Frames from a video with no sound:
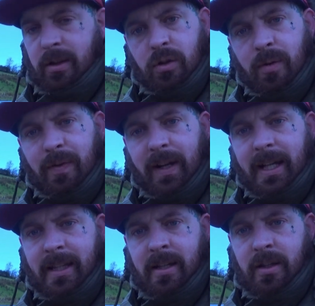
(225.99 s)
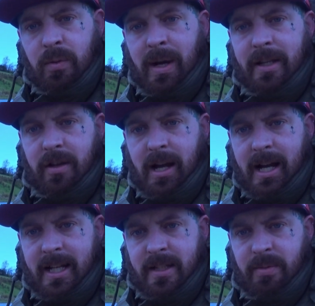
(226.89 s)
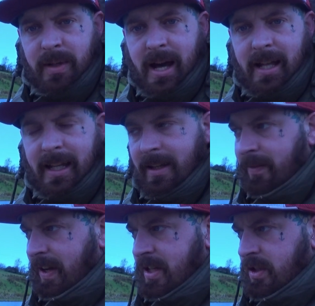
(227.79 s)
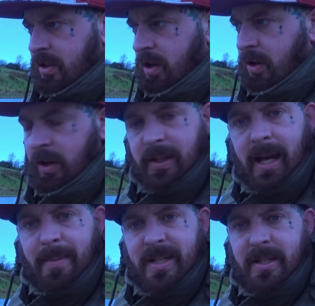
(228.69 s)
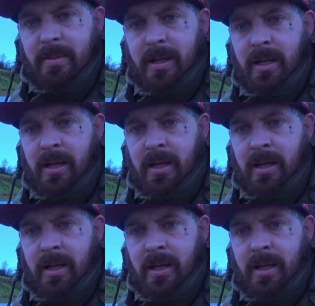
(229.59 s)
don't forget to wet your hands when handling the fish, or you'll damage them.